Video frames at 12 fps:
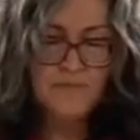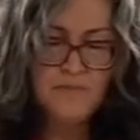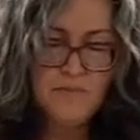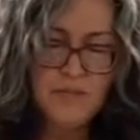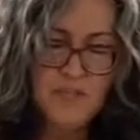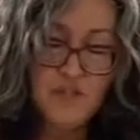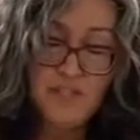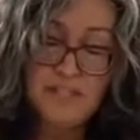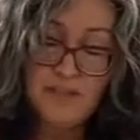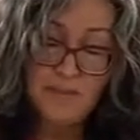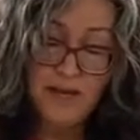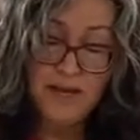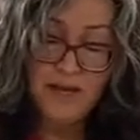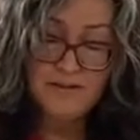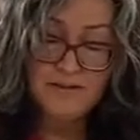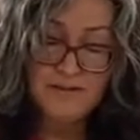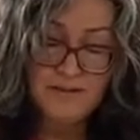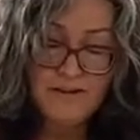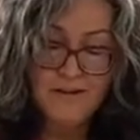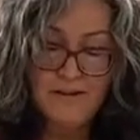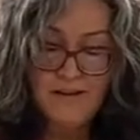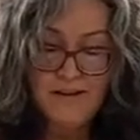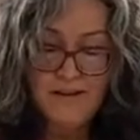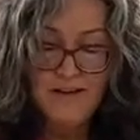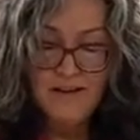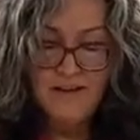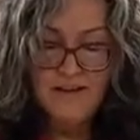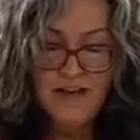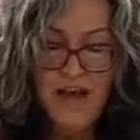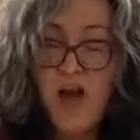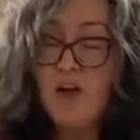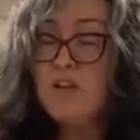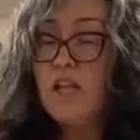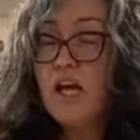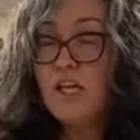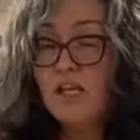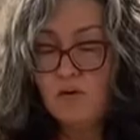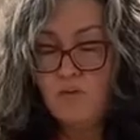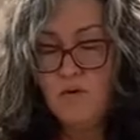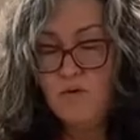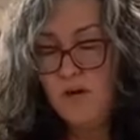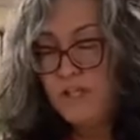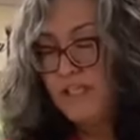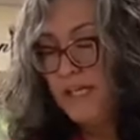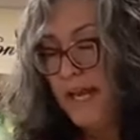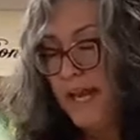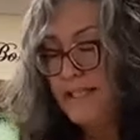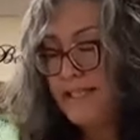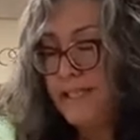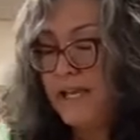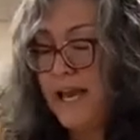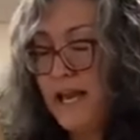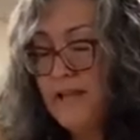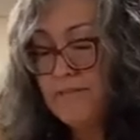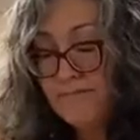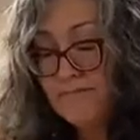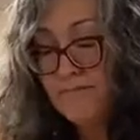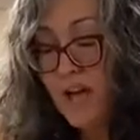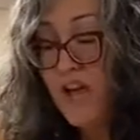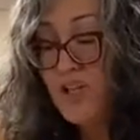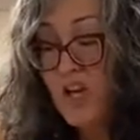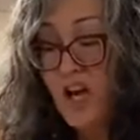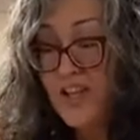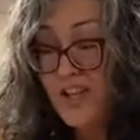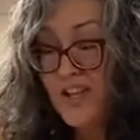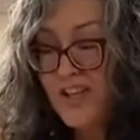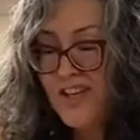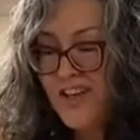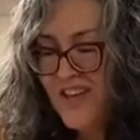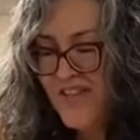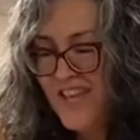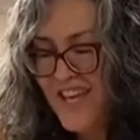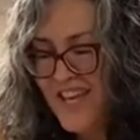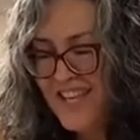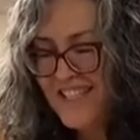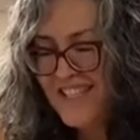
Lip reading: But it just depends how lucky we were today to get a dozen of these.